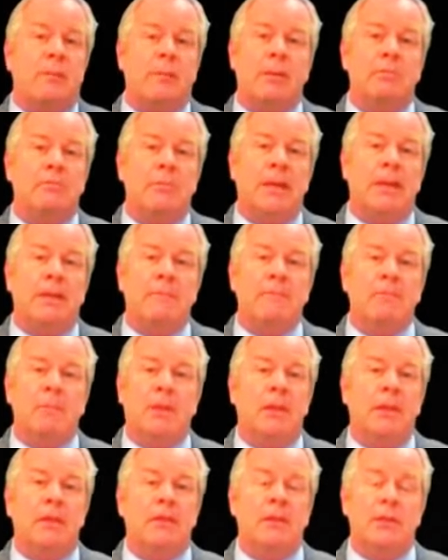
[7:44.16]
from him, but
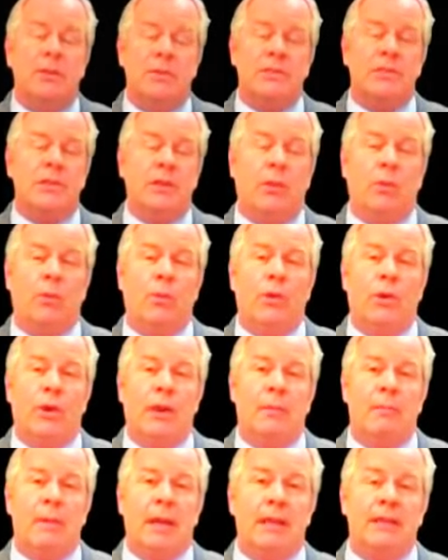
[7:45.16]
you still
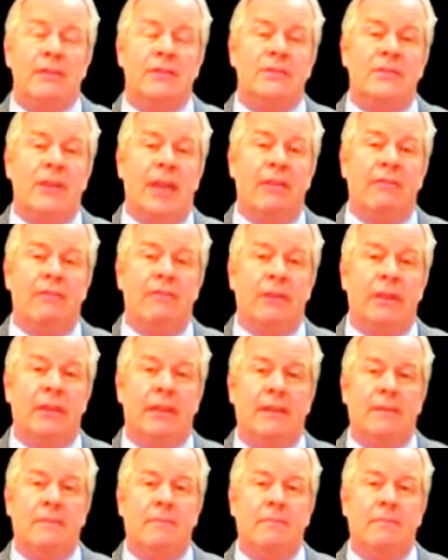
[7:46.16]
worry about his safety.